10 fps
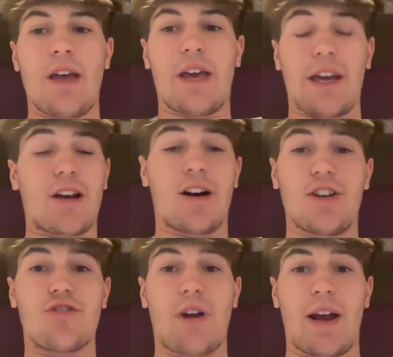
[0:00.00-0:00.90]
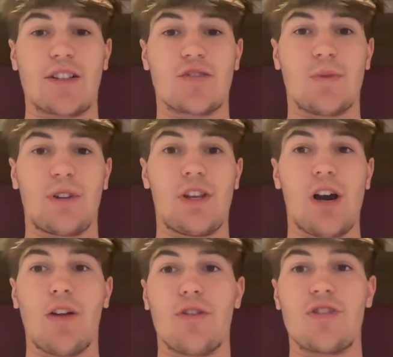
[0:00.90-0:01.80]
In contrast with the
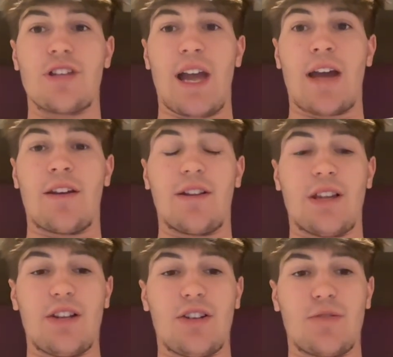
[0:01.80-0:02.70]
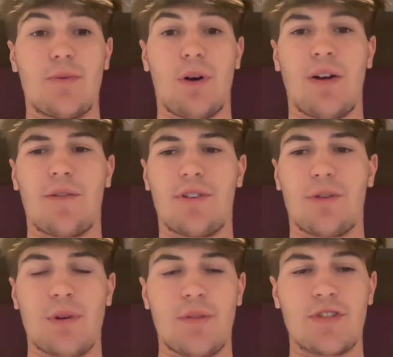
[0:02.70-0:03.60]
other stand that they just built, I went to the
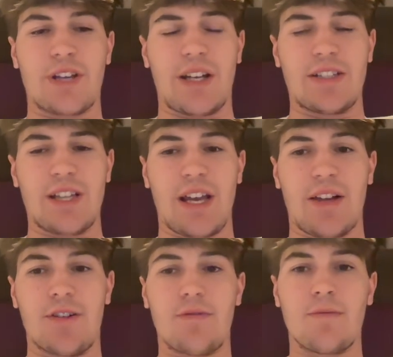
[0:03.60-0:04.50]
Riverside stand,